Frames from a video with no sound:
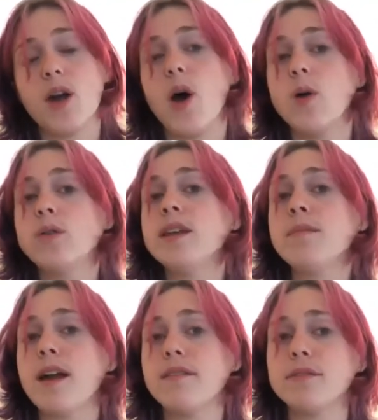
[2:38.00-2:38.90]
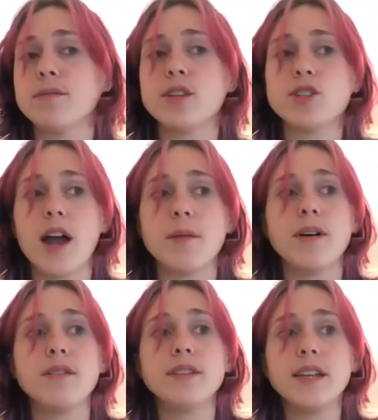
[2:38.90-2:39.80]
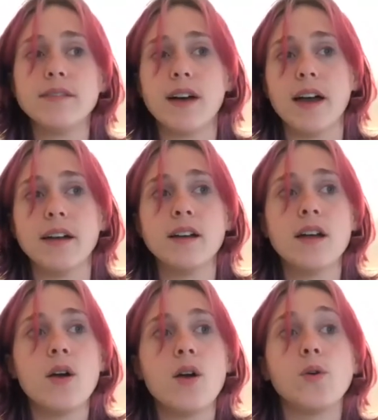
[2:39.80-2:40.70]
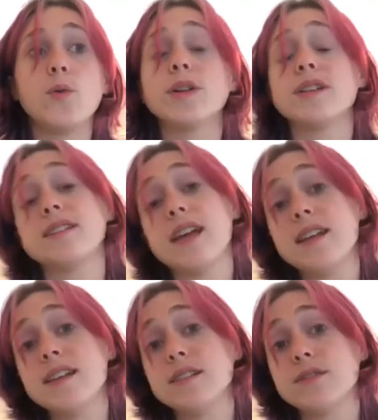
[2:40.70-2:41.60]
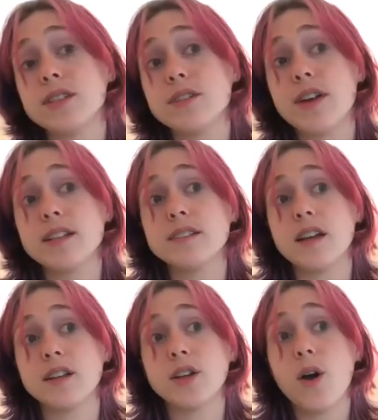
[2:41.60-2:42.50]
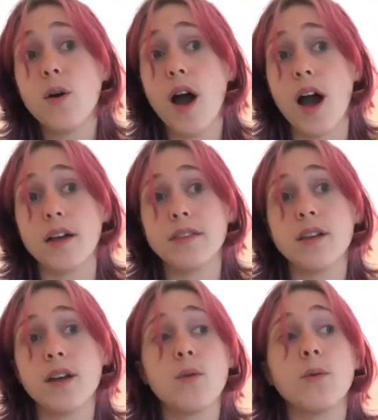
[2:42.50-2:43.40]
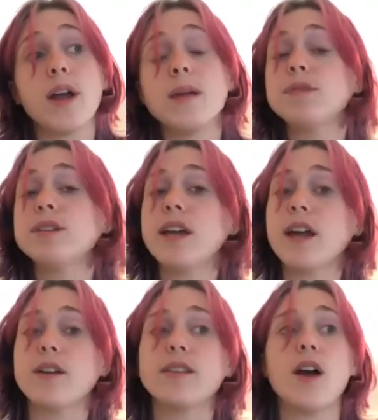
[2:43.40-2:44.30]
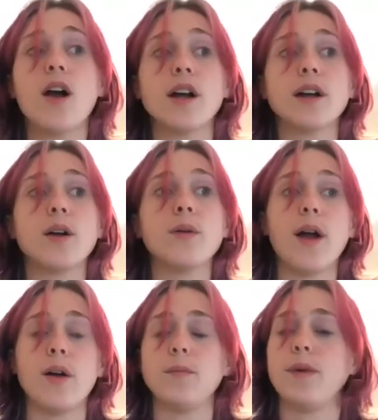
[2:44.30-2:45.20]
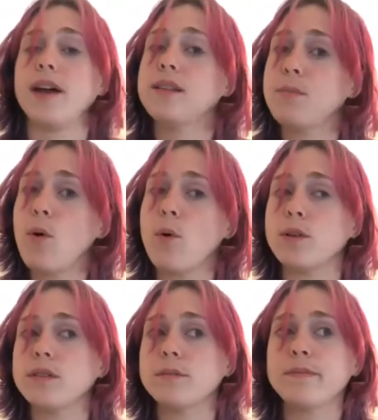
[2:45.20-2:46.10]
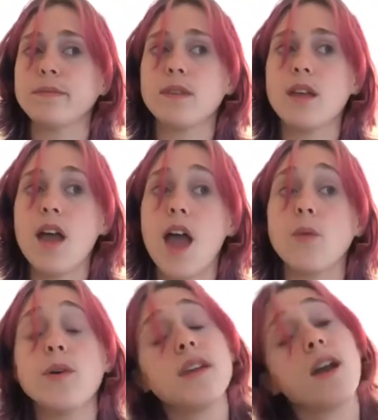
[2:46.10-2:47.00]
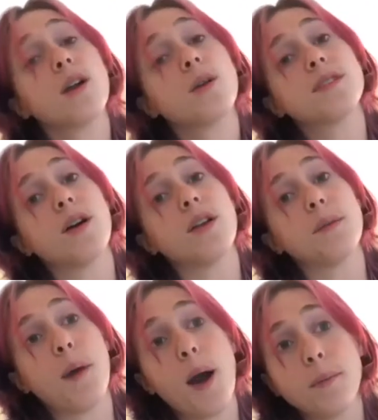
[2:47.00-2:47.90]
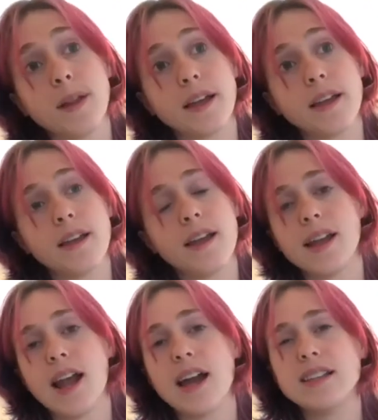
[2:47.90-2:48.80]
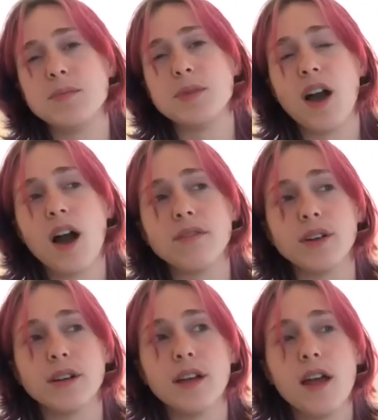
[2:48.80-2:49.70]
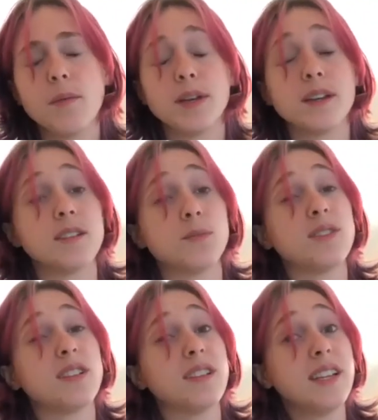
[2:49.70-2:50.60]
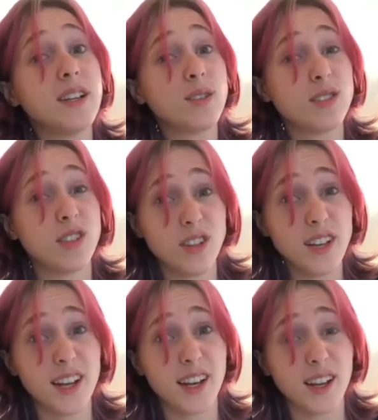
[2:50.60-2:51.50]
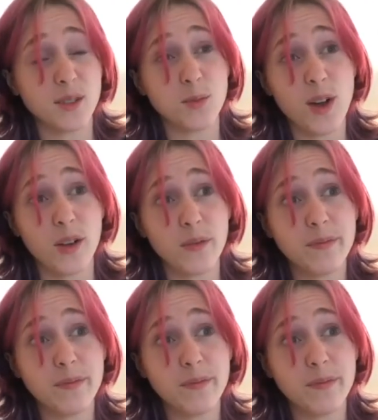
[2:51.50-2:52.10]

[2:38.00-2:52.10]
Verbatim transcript: Only men from the tribe of Levi, who were descendants of Levi's son Kohath, were able to carry the ark around by its poles. And when the ark was out in public, it had to be covered because it was illegal to look at it as well.